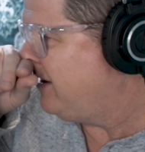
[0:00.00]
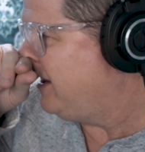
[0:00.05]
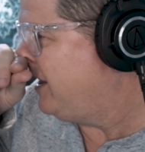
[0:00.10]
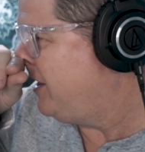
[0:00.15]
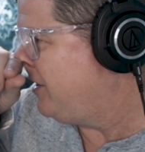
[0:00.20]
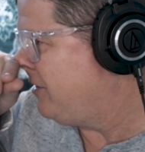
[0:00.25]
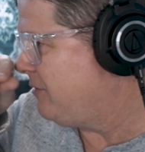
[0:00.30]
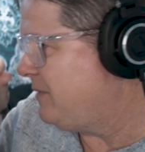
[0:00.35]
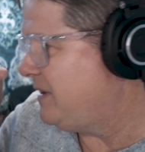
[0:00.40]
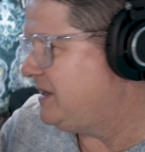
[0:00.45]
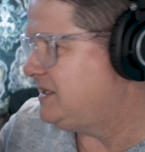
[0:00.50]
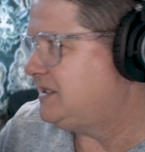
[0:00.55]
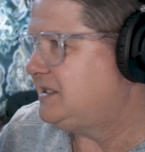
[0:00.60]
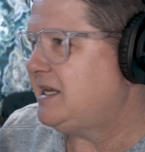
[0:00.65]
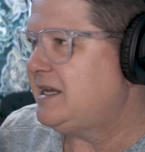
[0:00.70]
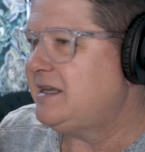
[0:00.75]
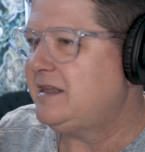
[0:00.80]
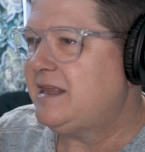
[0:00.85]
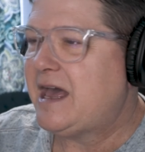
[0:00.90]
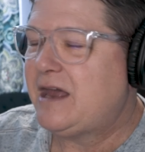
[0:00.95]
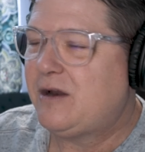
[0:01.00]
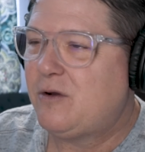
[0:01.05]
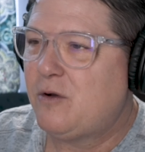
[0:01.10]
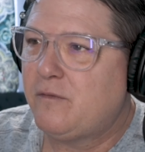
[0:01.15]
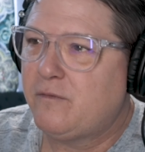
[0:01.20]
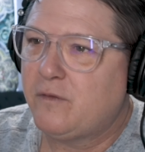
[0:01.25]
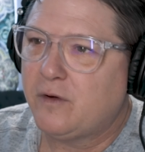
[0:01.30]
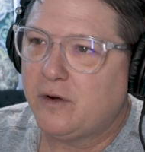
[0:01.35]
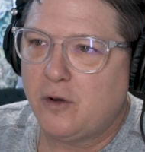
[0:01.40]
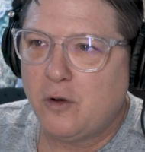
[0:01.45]
hear me say that
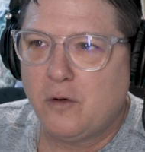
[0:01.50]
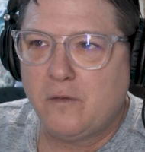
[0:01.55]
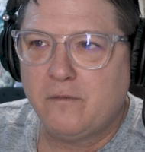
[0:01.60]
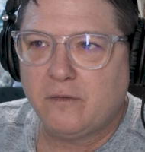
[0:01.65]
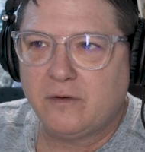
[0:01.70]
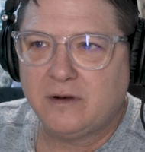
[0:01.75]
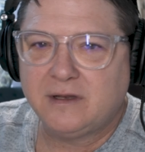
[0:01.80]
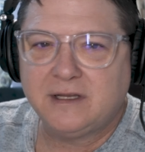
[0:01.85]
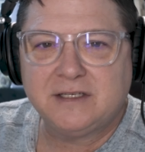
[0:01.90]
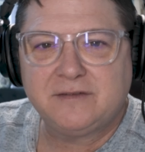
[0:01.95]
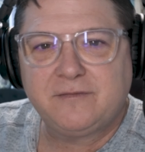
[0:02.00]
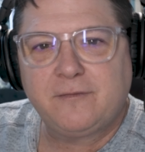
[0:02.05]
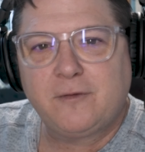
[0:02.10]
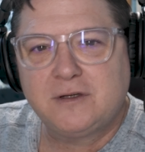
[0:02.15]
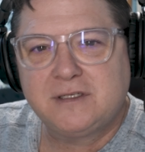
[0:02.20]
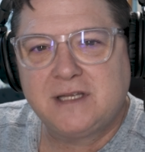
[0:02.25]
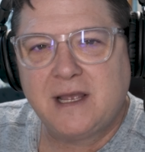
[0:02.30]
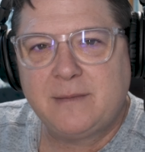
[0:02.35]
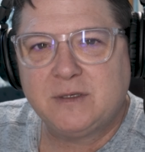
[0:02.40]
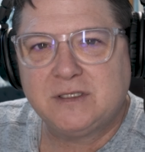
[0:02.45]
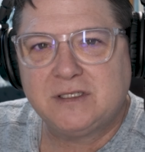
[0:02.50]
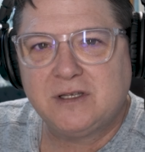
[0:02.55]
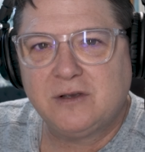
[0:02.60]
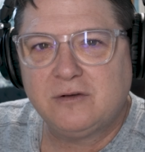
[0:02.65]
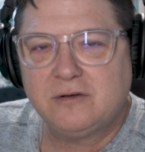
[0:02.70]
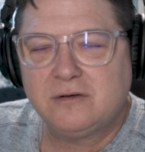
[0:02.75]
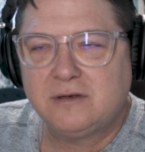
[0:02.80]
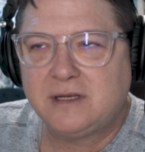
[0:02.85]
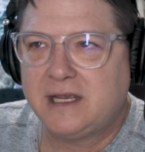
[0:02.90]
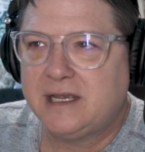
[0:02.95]
over and over in this first
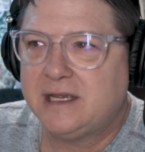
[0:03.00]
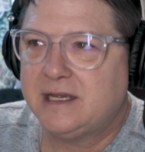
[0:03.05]
episode